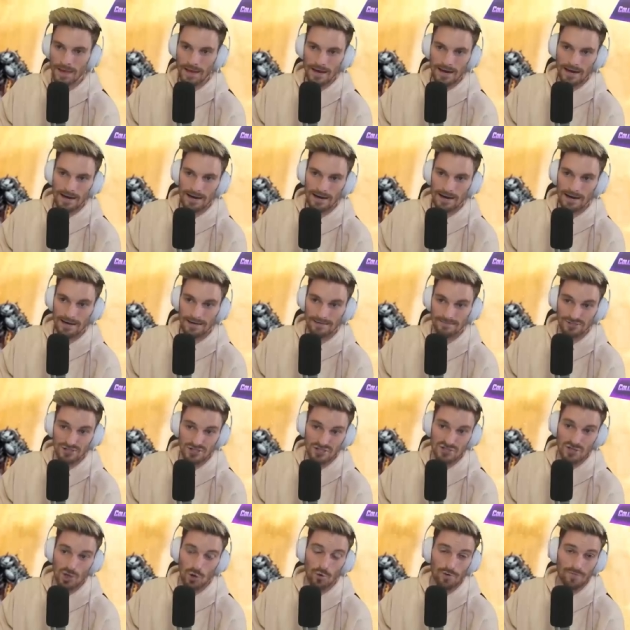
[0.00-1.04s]
Uh,
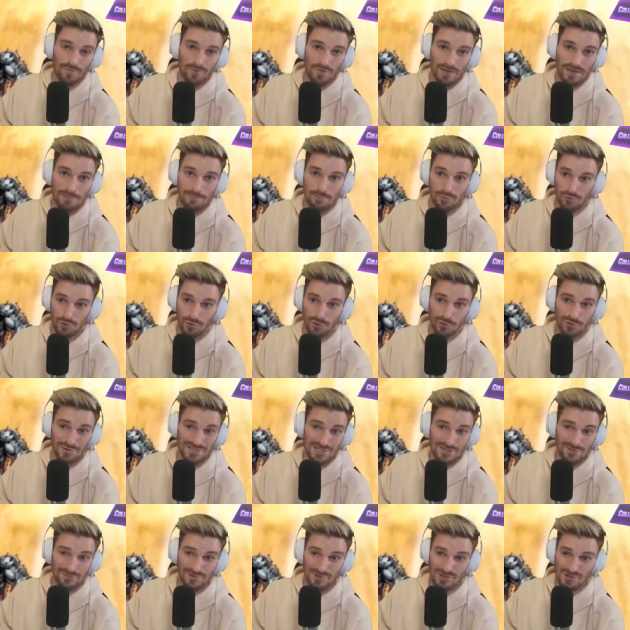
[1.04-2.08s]
just going for the Brood
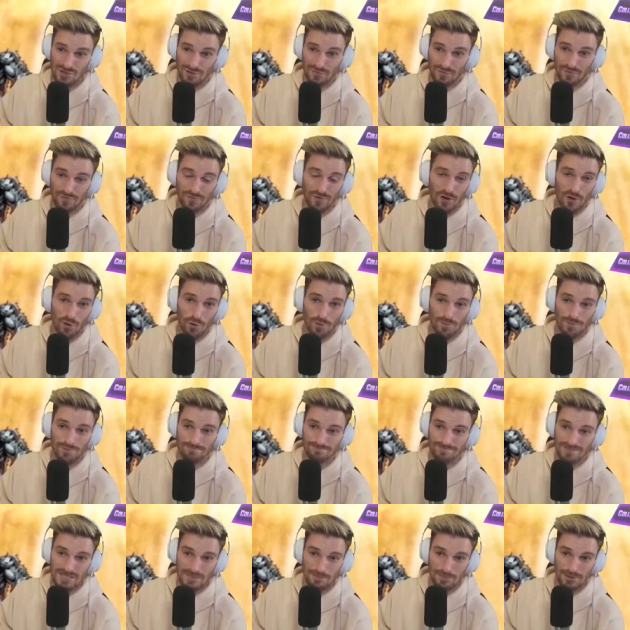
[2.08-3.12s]
Silver Surfer follow-up
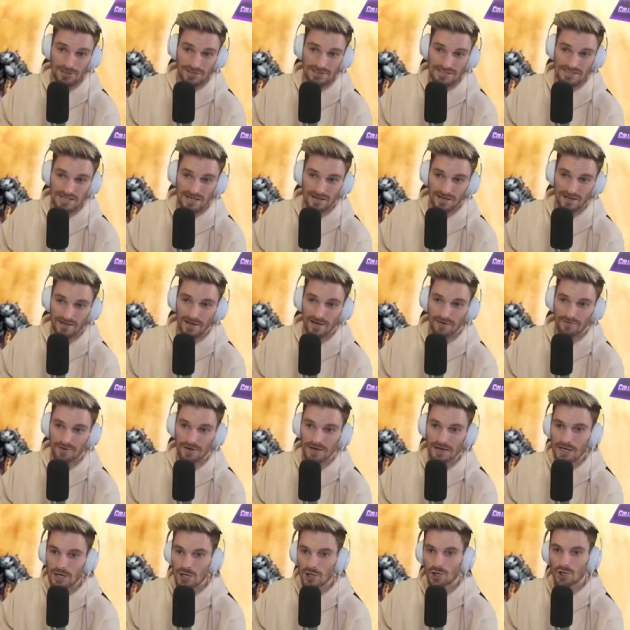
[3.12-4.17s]
typically is not enough.
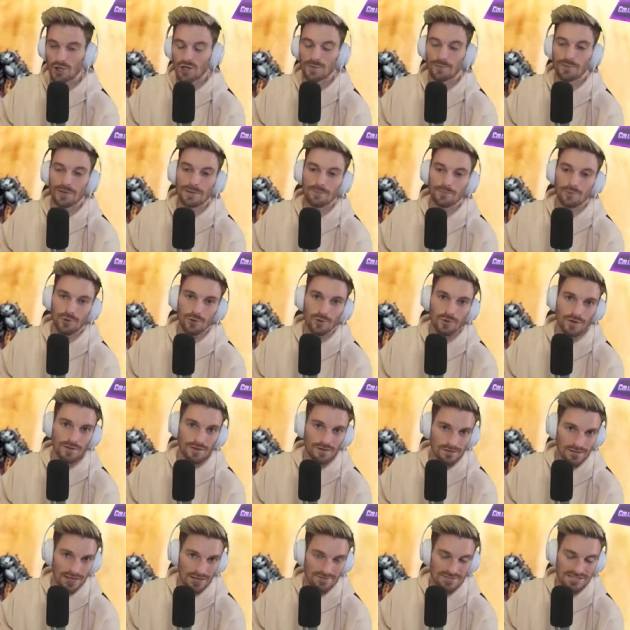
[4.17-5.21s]
Couldn't play Brood on
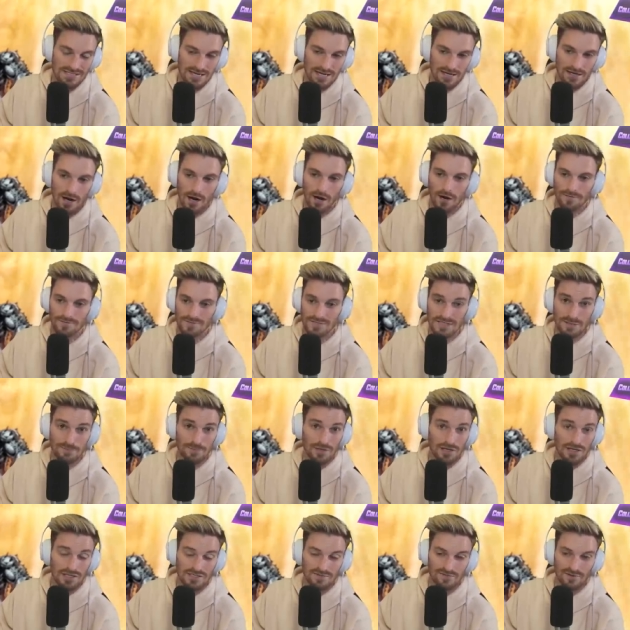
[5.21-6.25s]
the left side, obviously,
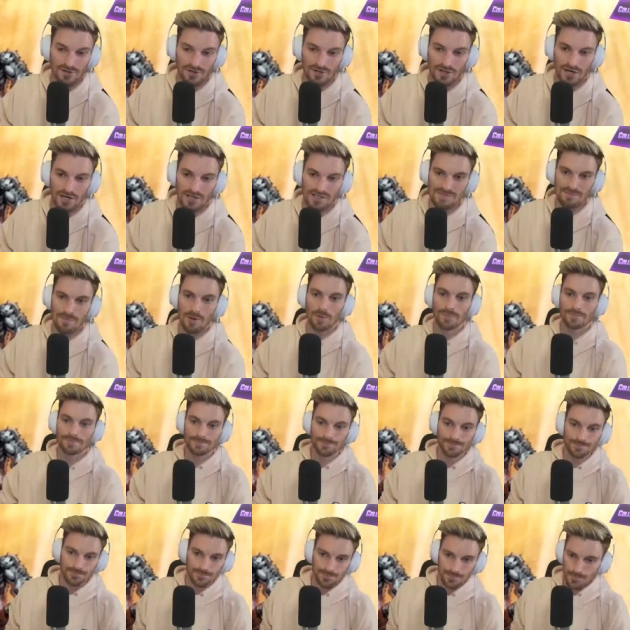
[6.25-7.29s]
because of our Cosmo.
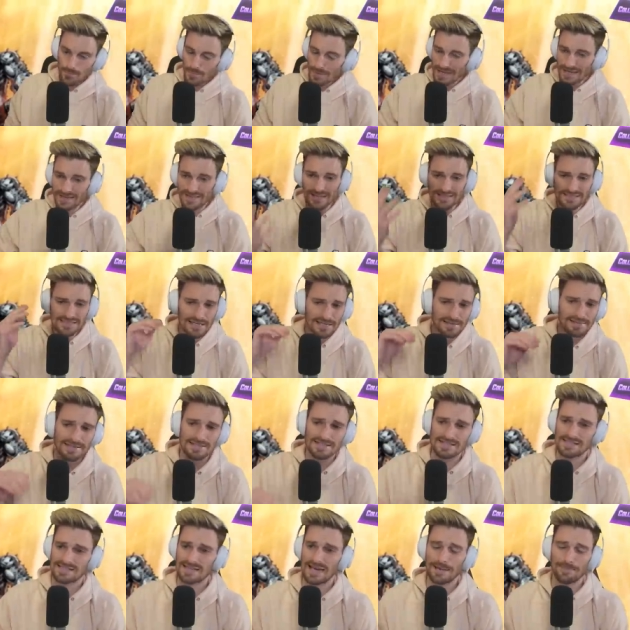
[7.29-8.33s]
And that's like the
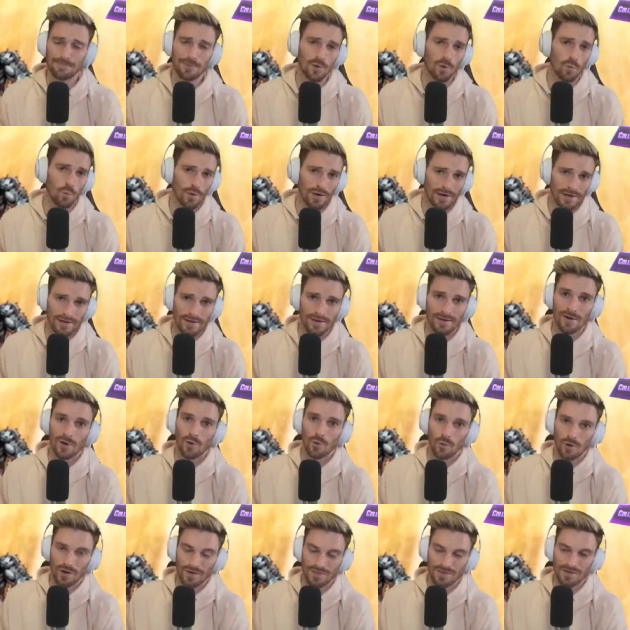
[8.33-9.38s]
staple win
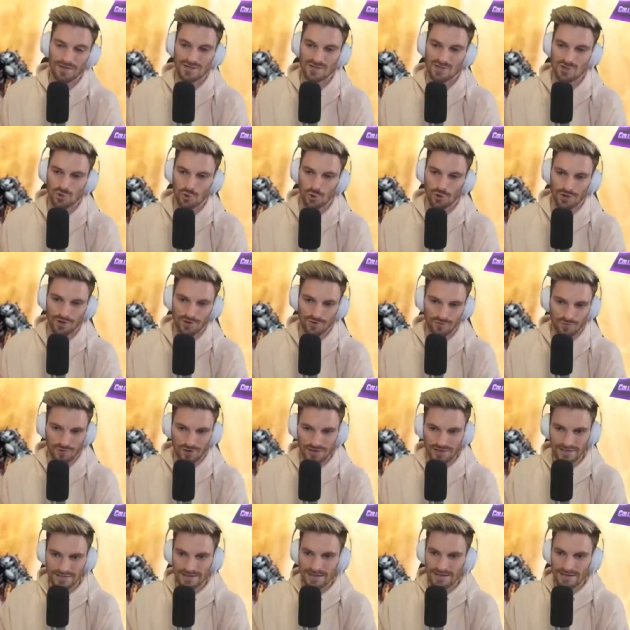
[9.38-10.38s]
with the Destroyer, right?